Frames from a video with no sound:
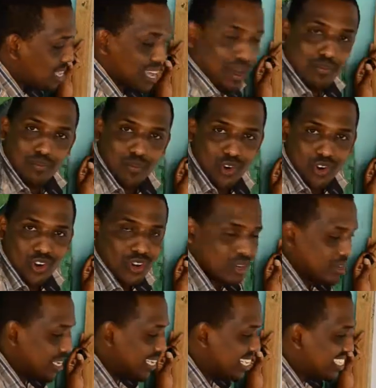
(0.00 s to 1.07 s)
more,
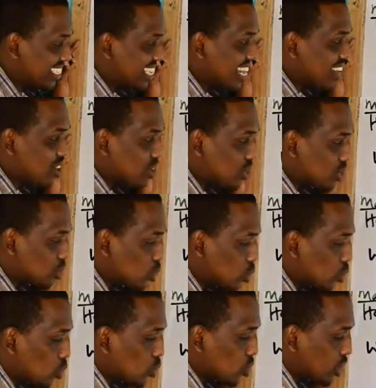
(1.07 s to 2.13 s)
is equal
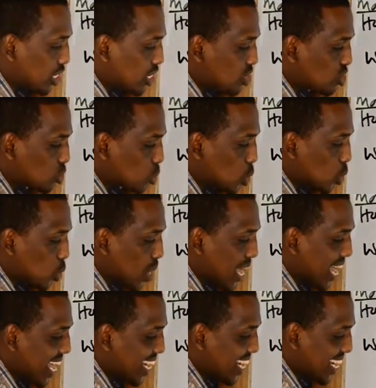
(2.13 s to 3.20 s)
to shillings
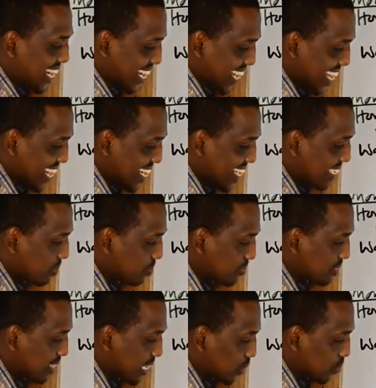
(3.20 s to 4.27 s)
200,
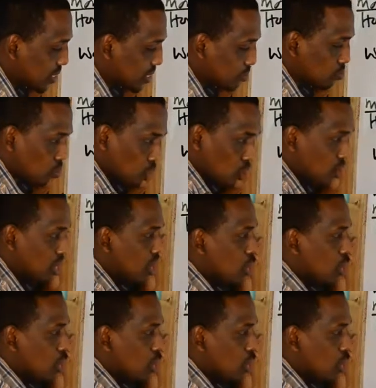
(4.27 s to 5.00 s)
that's what the more.